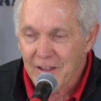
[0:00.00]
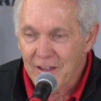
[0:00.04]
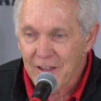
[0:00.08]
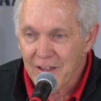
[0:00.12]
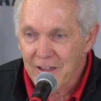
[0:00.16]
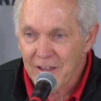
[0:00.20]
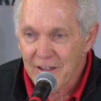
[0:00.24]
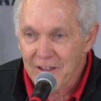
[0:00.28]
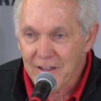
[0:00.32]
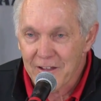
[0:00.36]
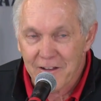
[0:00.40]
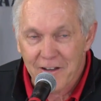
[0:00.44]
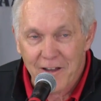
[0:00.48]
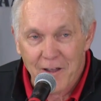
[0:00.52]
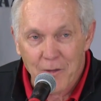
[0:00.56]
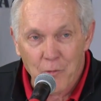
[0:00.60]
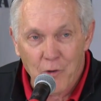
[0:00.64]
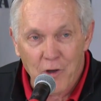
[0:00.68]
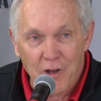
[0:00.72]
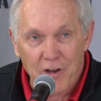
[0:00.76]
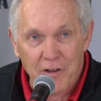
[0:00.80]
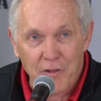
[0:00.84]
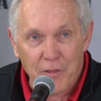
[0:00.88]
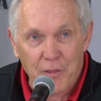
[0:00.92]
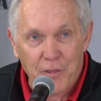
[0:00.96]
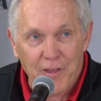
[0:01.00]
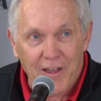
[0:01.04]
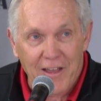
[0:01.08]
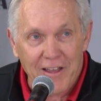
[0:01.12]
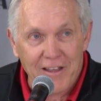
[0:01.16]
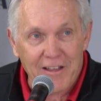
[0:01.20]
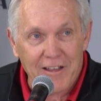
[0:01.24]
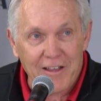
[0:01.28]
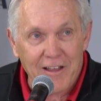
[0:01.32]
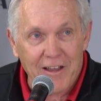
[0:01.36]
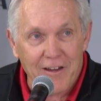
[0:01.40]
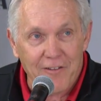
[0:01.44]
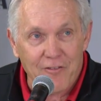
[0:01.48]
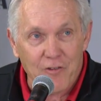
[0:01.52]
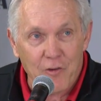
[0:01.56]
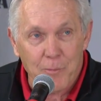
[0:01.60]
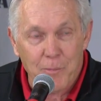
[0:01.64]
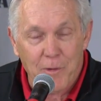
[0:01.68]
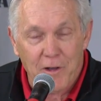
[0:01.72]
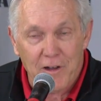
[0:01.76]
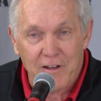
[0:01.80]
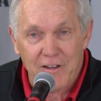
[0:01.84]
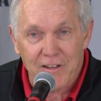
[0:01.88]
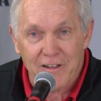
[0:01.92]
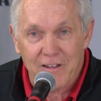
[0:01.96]
and I want to thank
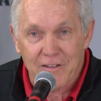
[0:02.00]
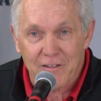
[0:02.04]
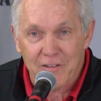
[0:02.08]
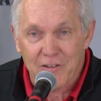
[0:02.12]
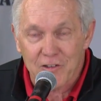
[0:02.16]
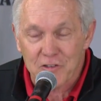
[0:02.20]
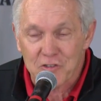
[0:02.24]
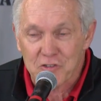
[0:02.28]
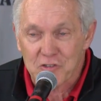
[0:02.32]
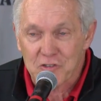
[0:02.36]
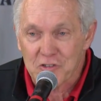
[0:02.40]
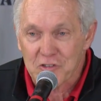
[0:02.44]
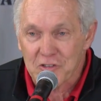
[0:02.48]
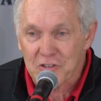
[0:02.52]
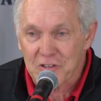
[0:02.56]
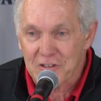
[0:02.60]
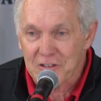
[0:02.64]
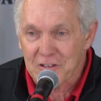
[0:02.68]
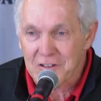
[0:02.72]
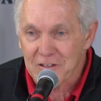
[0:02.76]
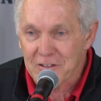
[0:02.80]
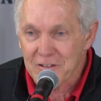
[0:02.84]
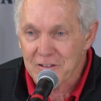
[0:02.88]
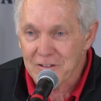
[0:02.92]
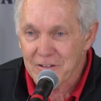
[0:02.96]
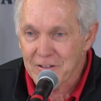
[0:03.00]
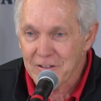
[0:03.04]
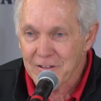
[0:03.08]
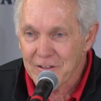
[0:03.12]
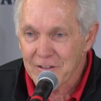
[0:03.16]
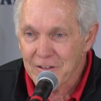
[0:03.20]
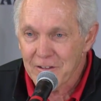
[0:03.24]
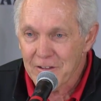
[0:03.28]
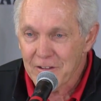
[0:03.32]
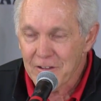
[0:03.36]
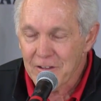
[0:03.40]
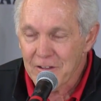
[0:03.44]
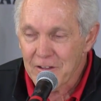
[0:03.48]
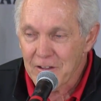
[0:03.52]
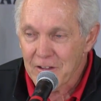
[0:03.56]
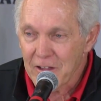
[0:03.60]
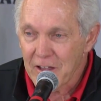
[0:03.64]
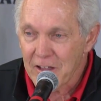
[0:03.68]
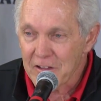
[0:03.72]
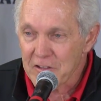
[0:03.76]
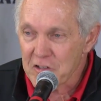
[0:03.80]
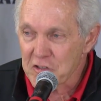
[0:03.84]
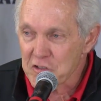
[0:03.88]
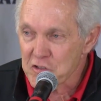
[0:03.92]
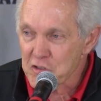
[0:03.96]
everybody in this, uh,
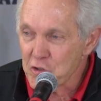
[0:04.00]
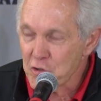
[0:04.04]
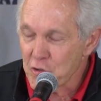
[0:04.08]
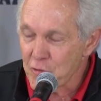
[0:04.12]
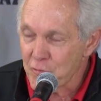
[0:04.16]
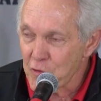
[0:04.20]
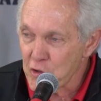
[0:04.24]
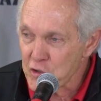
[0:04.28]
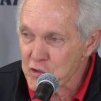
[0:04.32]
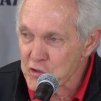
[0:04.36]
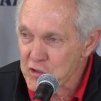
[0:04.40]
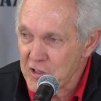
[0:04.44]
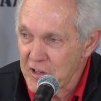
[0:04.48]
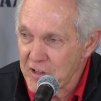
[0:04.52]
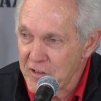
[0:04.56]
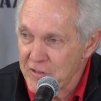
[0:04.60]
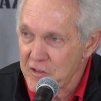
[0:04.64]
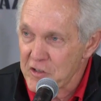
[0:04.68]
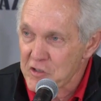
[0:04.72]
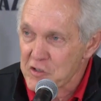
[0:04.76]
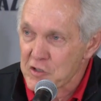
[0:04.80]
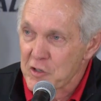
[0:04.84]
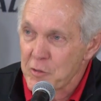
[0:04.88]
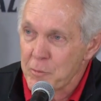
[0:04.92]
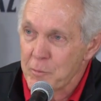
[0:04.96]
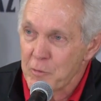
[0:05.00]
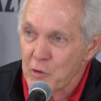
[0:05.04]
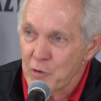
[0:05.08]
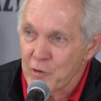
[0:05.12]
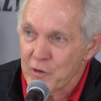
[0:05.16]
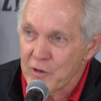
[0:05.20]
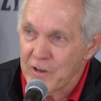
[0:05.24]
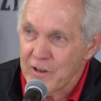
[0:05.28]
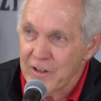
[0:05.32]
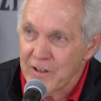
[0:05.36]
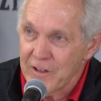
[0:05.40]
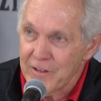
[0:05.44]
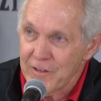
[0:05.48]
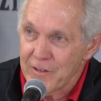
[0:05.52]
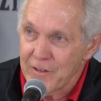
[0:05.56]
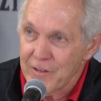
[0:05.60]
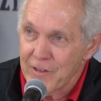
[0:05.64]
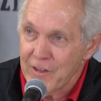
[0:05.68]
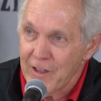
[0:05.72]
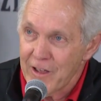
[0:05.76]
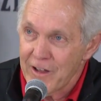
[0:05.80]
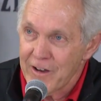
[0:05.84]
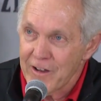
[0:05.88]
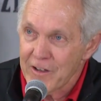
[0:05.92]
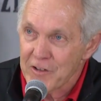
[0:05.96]
at this university and this community
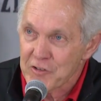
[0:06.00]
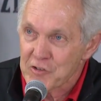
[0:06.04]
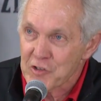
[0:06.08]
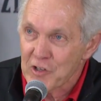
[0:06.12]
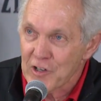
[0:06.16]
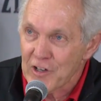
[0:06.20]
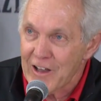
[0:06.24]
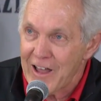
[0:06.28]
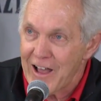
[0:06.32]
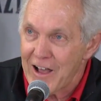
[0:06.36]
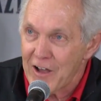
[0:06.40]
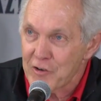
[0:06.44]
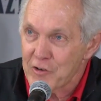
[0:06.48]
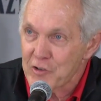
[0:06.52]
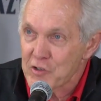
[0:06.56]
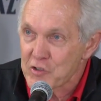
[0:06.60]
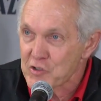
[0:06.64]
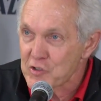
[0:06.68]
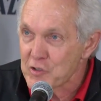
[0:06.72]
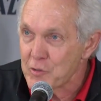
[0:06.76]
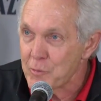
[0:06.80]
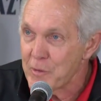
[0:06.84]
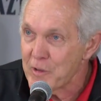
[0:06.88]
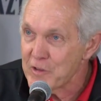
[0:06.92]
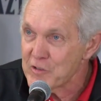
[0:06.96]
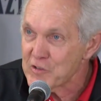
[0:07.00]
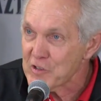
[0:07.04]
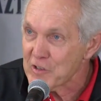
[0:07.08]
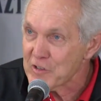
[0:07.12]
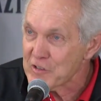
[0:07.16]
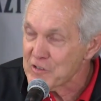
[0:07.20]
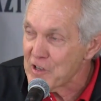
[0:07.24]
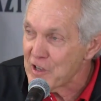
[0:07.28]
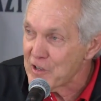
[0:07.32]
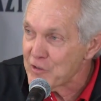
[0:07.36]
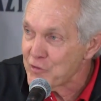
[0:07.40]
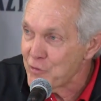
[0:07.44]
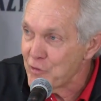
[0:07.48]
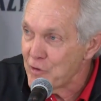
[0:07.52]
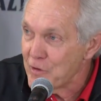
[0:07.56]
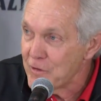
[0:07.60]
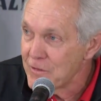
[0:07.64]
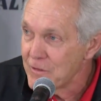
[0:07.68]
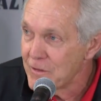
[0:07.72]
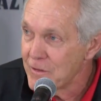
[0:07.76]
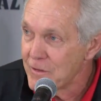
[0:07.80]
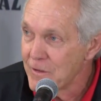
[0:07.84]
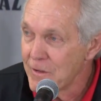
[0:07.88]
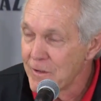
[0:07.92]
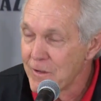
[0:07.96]
that has allowed us to be successful.
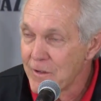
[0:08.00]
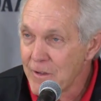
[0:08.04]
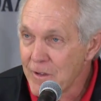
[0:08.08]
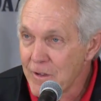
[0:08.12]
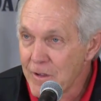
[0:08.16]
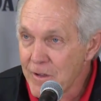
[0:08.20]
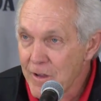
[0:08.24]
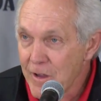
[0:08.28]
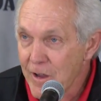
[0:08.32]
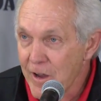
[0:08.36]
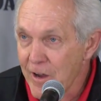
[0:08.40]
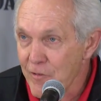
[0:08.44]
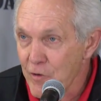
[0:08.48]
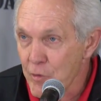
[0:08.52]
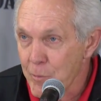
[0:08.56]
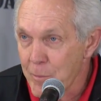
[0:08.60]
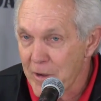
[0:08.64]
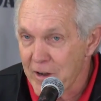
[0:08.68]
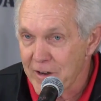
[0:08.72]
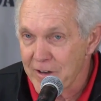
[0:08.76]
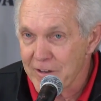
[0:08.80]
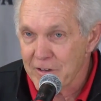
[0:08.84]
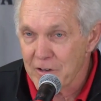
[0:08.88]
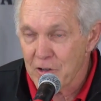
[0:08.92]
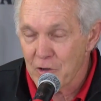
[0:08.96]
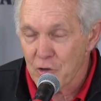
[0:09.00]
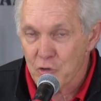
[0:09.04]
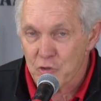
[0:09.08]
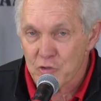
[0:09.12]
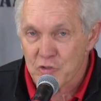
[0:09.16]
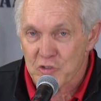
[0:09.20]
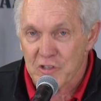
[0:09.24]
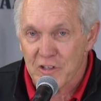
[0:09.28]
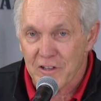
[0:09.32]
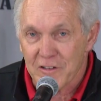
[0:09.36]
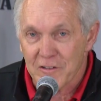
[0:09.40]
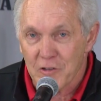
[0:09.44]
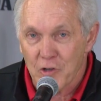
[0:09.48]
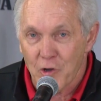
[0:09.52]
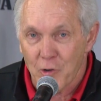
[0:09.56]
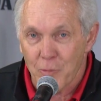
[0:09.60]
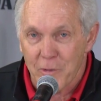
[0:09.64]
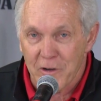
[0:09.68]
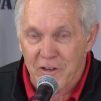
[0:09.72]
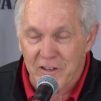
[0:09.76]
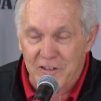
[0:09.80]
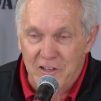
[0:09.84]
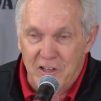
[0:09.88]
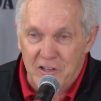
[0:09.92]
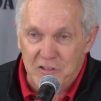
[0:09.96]
Everybody knows that
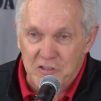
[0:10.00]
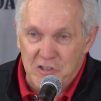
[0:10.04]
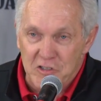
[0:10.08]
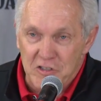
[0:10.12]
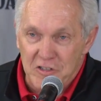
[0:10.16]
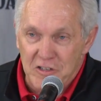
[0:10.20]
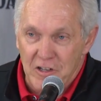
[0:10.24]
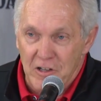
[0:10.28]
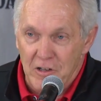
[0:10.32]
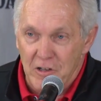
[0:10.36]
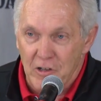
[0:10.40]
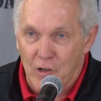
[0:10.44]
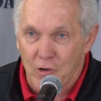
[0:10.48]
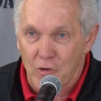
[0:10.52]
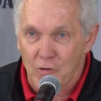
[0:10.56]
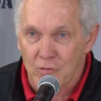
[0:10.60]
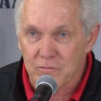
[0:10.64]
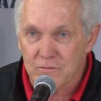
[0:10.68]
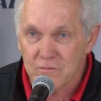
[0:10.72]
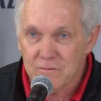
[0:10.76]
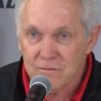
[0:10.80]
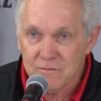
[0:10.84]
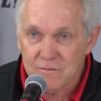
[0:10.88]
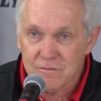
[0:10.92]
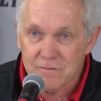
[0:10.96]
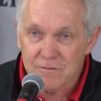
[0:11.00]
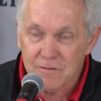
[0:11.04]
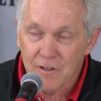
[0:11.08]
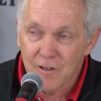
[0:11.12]
nobody does it alone.